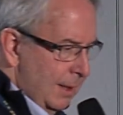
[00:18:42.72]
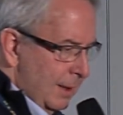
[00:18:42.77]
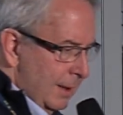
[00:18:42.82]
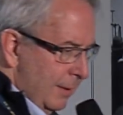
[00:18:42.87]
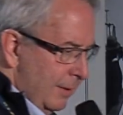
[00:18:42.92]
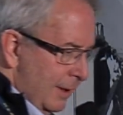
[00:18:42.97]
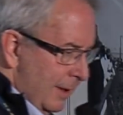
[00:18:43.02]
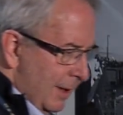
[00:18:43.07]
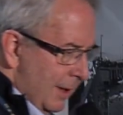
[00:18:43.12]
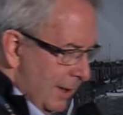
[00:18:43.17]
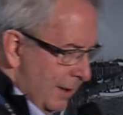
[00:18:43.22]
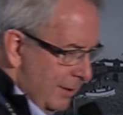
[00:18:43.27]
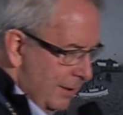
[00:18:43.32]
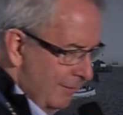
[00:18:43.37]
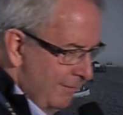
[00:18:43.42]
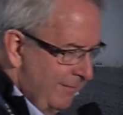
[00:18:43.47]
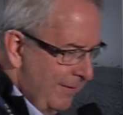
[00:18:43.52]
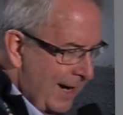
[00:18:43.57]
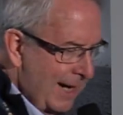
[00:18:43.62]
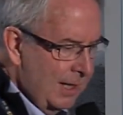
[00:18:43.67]

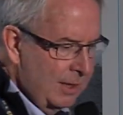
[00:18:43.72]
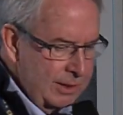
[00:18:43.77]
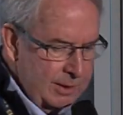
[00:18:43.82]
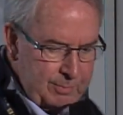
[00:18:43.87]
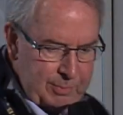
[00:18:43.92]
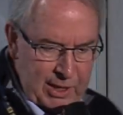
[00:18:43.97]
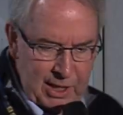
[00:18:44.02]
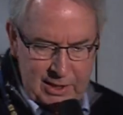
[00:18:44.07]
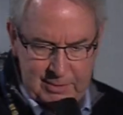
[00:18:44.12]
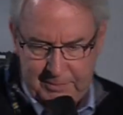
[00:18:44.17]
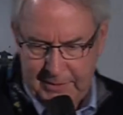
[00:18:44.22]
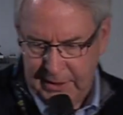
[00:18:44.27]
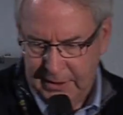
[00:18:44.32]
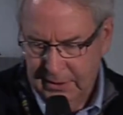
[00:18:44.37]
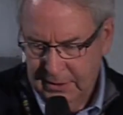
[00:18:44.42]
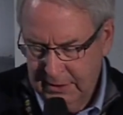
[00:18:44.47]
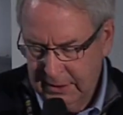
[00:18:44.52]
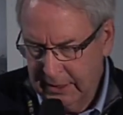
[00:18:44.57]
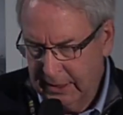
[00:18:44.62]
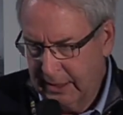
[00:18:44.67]
the fire
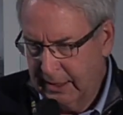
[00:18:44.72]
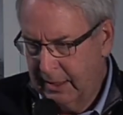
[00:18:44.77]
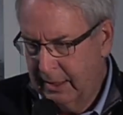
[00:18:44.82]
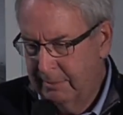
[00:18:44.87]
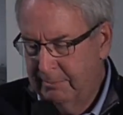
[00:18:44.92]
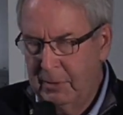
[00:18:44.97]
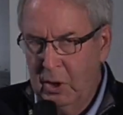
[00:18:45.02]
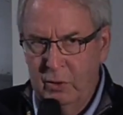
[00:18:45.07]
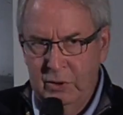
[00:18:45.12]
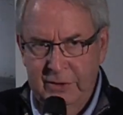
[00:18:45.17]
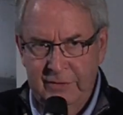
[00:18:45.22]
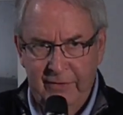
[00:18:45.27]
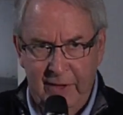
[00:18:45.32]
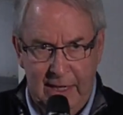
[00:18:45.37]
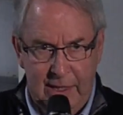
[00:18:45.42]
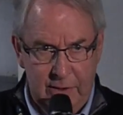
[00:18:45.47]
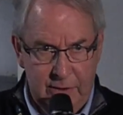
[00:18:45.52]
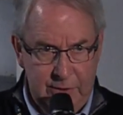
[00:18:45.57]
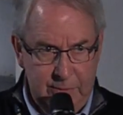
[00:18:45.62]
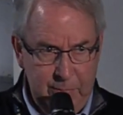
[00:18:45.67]
department, most
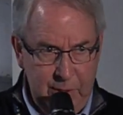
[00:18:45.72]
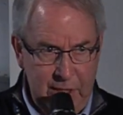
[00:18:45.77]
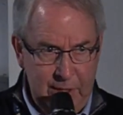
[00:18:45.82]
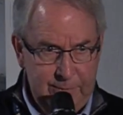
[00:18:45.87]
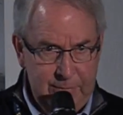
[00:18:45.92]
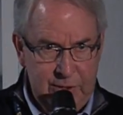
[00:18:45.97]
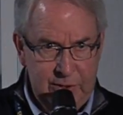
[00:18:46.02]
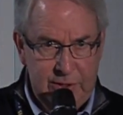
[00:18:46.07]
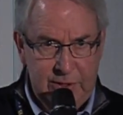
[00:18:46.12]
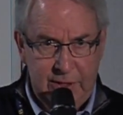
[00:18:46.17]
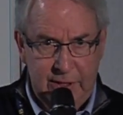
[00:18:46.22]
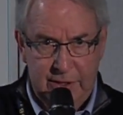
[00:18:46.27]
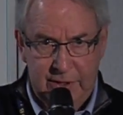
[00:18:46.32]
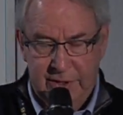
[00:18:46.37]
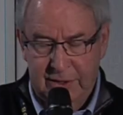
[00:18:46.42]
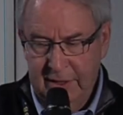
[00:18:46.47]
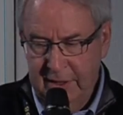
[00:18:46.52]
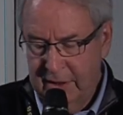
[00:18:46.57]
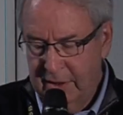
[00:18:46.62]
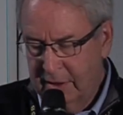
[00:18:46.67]
fire departments
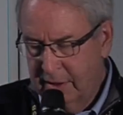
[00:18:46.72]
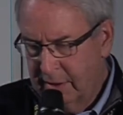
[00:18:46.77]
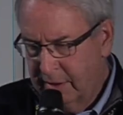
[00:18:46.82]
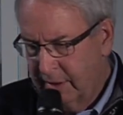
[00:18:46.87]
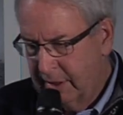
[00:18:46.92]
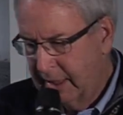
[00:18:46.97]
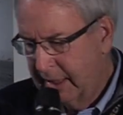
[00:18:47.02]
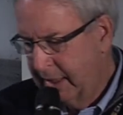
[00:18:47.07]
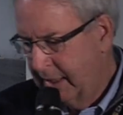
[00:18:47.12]
consider